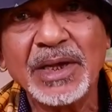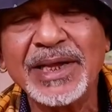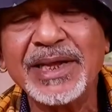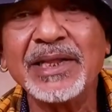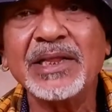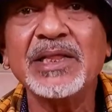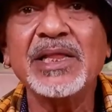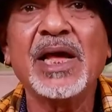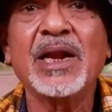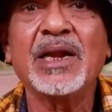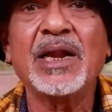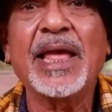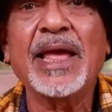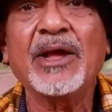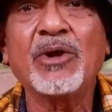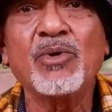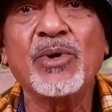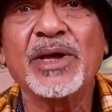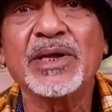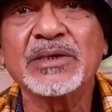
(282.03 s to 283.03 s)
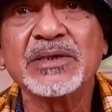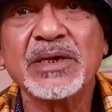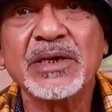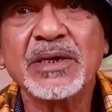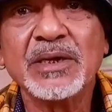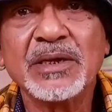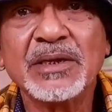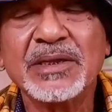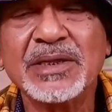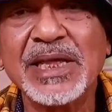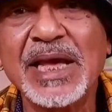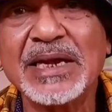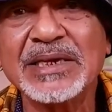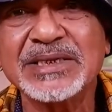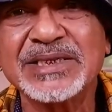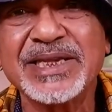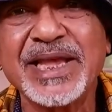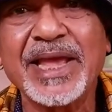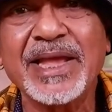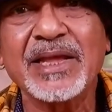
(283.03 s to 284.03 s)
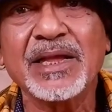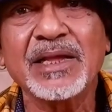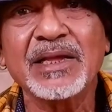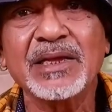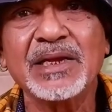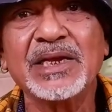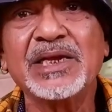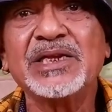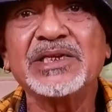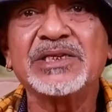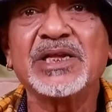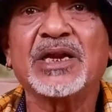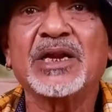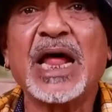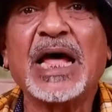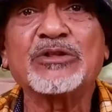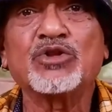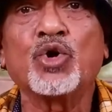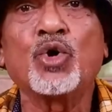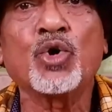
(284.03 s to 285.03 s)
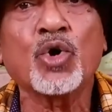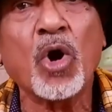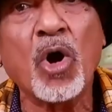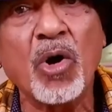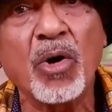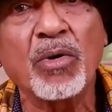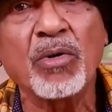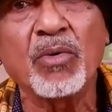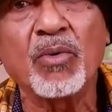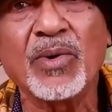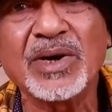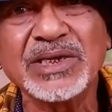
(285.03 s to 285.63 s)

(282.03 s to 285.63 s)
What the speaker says: In their language, they are saying it is the Rathorong.